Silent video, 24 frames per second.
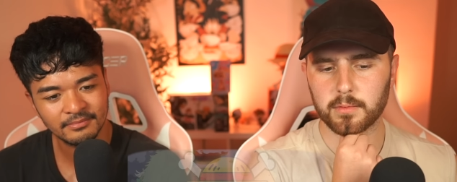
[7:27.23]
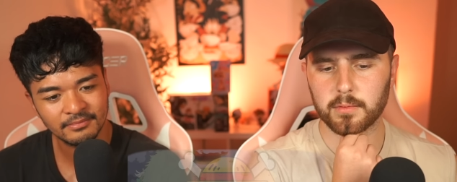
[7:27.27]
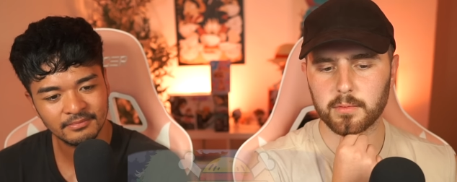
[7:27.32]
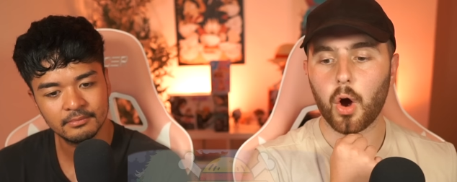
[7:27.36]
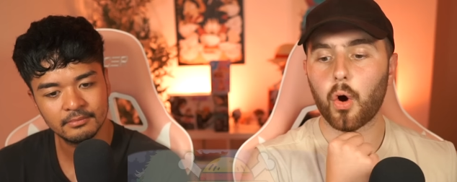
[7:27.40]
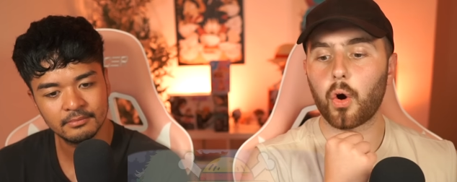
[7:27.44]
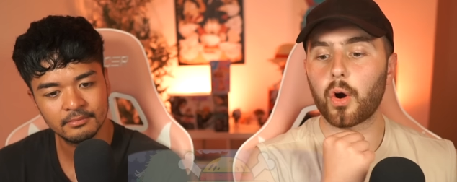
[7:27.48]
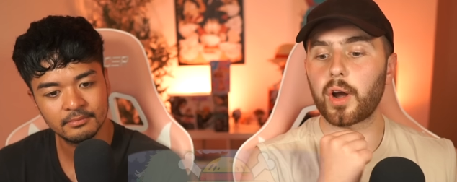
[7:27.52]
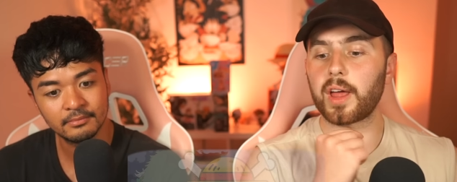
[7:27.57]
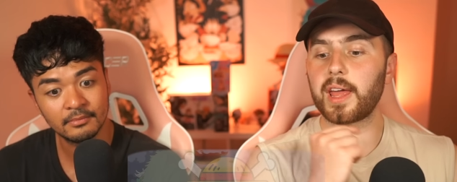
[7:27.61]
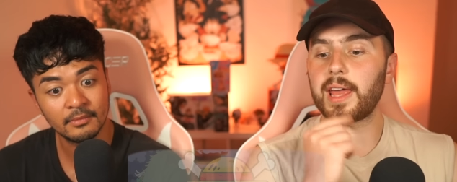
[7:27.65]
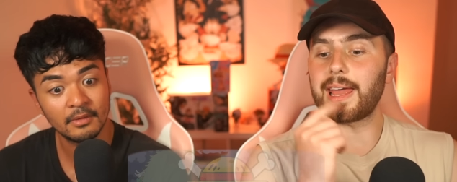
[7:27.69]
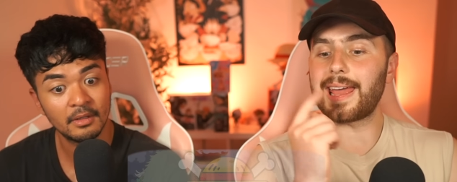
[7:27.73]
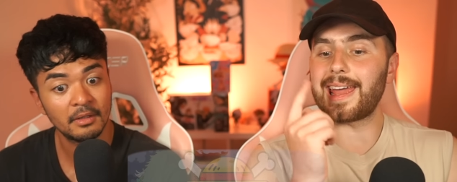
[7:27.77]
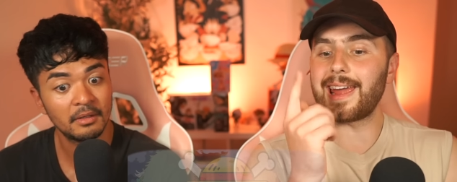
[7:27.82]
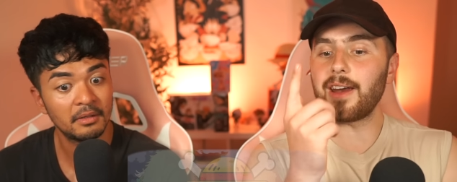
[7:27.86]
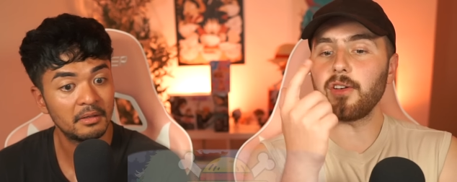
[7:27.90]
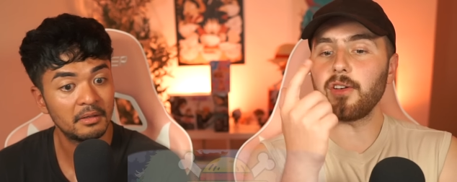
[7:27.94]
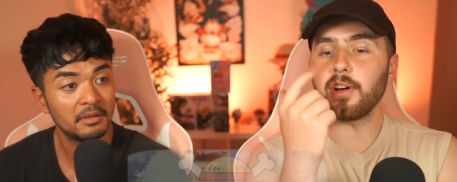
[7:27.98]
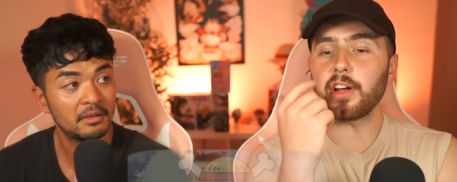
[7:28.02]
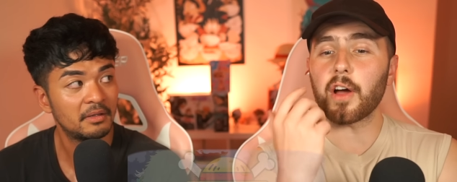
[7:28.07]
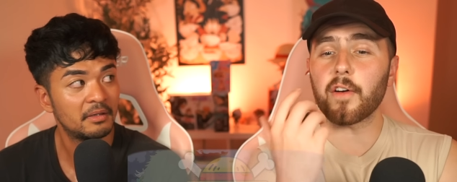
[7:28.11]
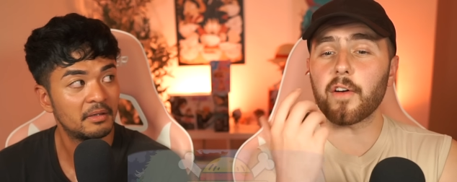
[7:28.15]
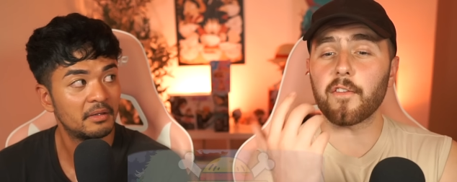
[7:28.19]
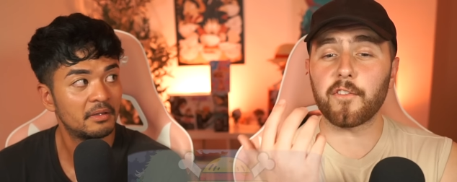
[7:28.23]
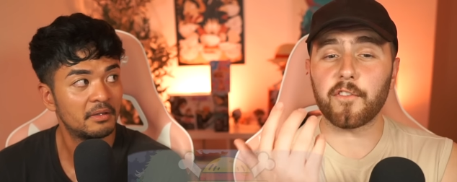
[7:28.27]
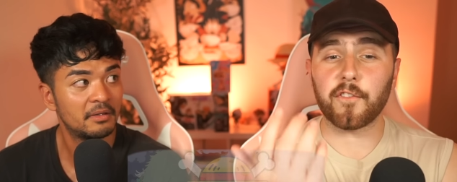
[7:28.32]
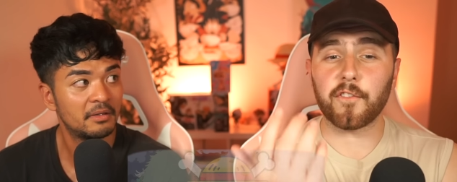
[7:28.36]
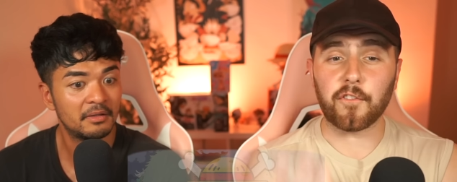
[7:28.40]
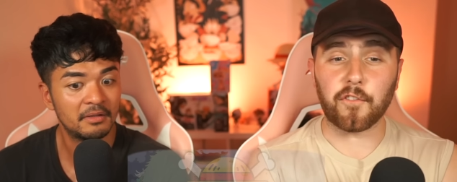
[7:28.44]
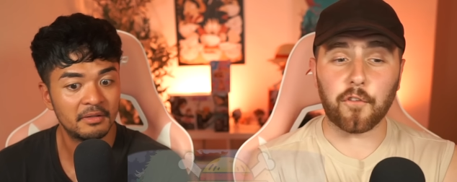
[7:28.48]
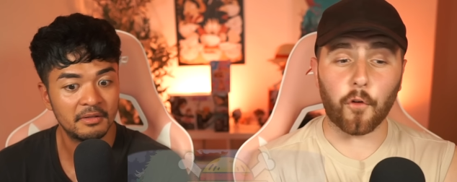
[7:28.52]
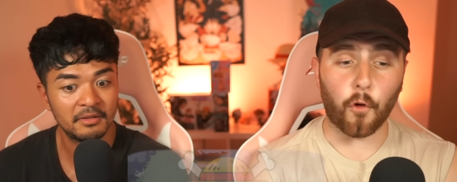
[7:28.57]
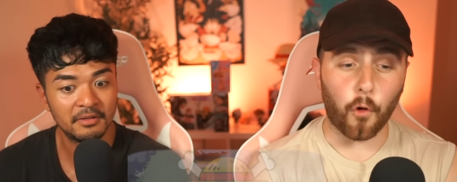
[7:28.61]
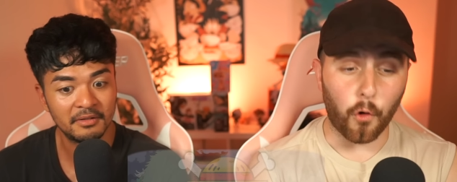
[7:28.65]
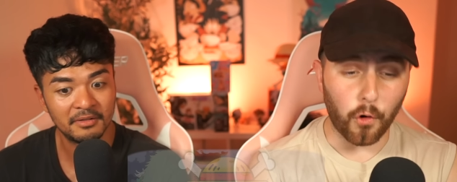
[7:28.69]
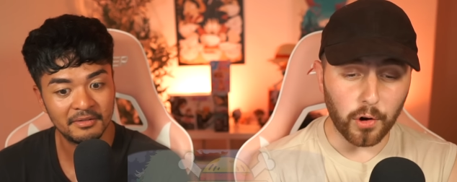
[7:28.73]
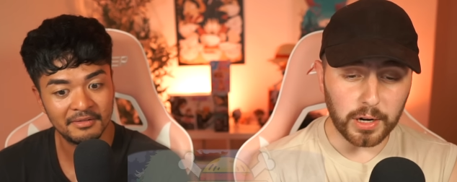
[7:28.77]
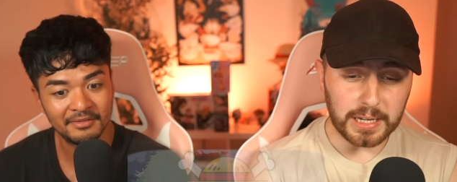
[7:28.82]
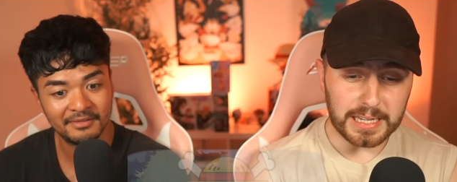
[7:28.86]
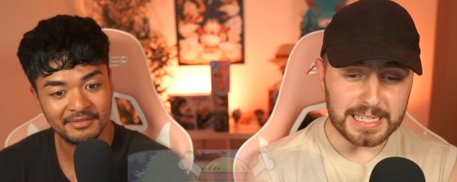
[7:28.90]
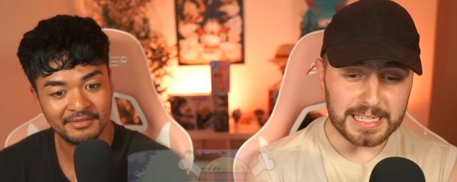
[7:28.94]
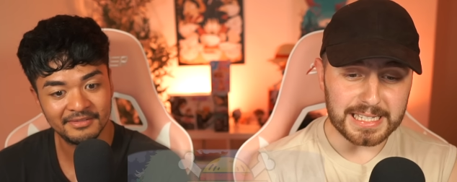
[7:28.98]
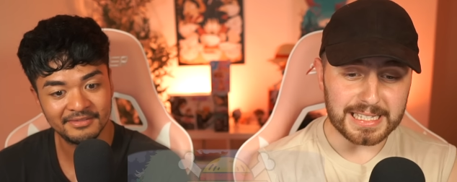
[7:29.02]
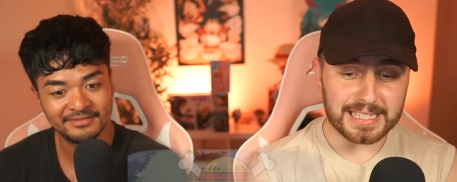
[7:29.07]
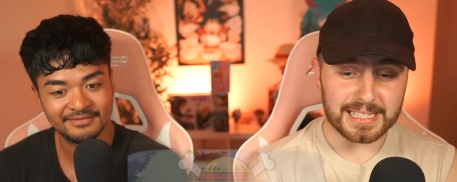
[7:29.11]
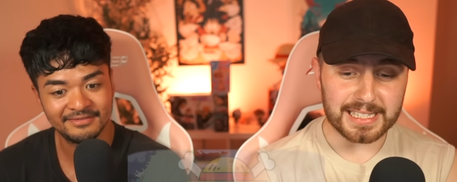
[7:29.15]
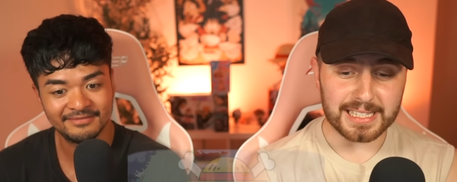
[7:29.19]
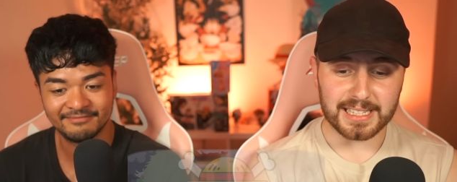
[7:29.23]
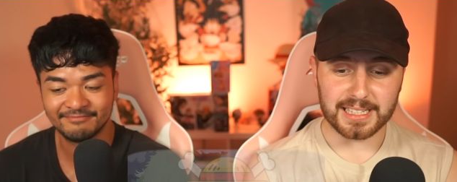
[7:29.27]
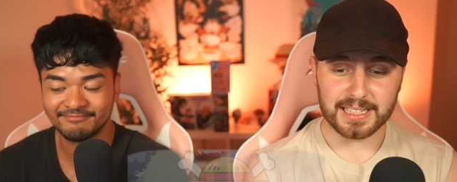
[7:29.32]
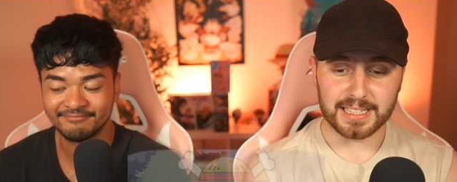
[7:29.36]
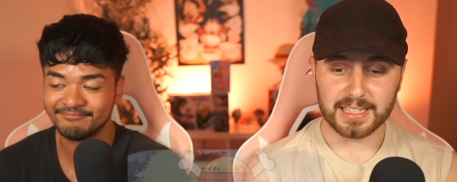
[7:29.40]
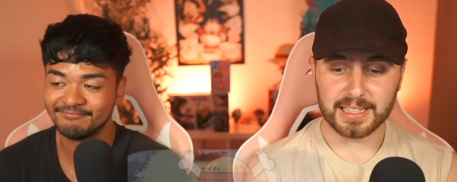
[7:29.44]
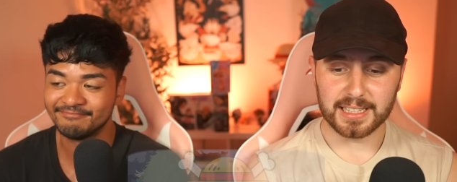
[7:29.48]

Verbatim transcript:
Speaker 1: Or hearing a voice?